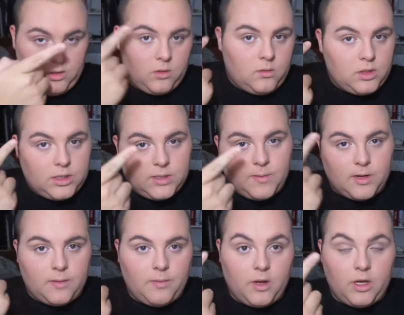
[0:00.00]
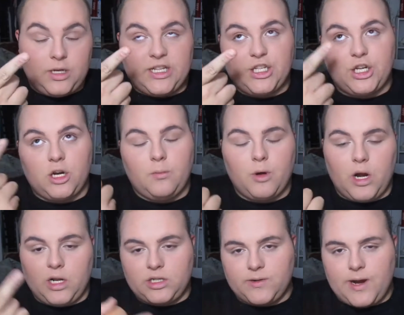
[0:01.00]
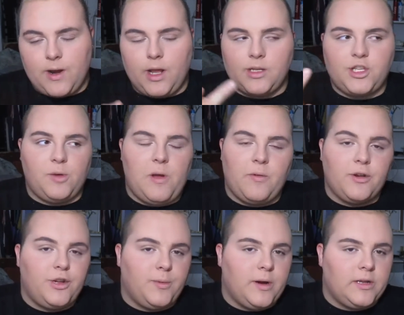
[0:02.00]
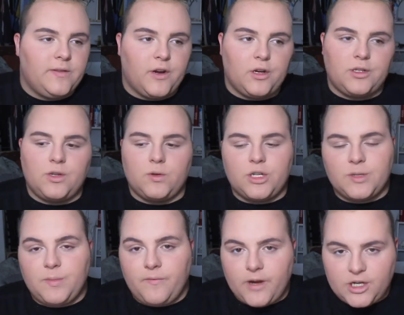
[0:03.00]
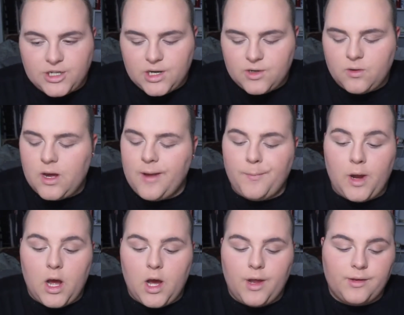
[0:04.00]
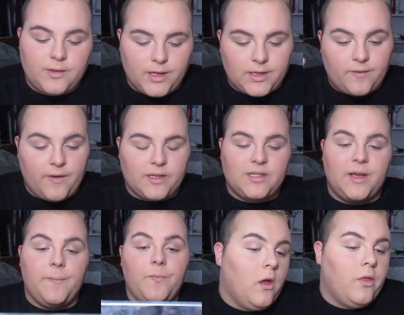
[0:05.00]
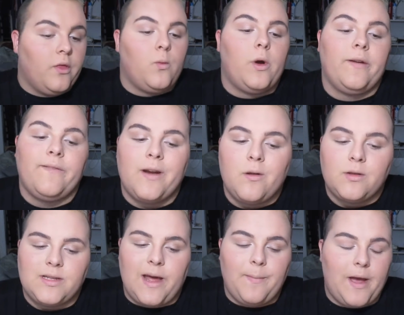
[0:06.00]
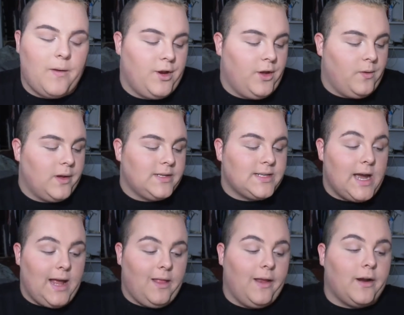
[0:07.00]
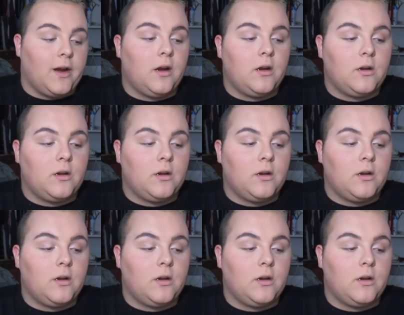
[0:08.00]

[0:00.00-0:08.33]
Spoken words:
will disturb product around it, so you might want to do your brows first or just be very gentle. I'm not, so I just fixed it. The one final step I would do is highlighter.